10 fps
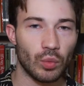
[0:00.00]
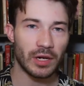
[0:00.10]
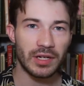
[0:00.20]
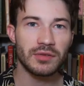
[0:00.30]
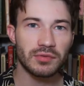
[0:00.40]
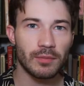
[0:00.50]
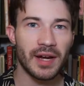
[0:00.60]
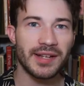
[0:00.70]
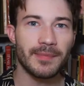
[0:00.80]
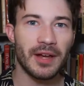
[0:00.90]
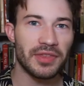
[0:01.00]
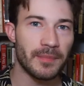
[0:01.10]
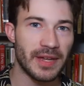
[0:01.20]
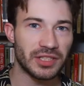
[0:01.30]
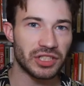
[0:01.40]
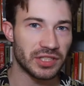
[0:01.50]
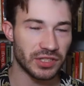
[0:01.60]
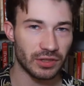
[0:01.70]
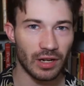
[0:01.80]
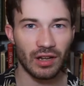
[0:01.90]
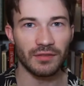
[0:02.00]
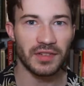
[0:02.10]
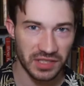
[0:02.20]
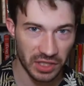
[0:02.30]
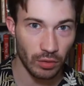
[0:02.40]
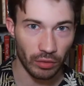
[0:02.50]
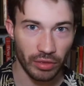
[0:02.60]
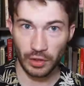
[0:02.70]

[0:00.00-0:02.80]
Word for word: where he was reminded about the Manchester of his youth.